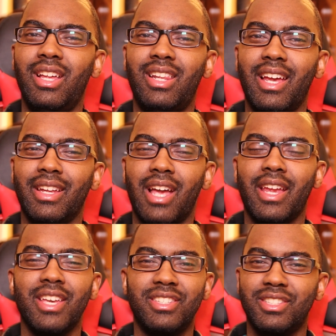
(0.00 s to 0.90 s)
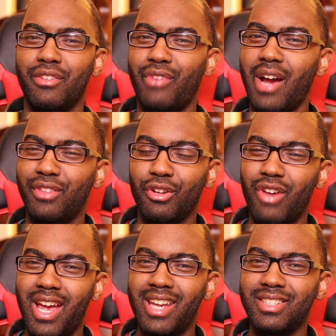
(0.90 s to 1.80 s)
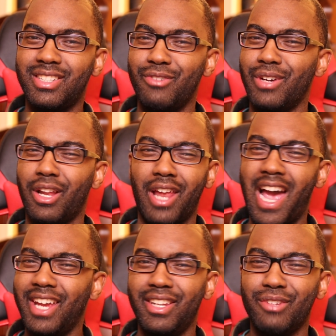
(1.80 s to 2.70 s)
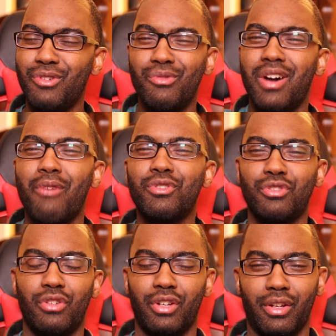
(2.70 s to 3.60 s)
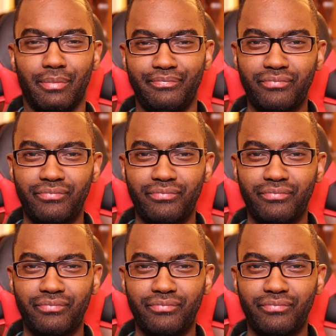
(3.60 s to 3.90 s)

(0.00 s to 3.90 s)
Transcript: Like, I guess he survived the crash, he went on hiding. What's going on?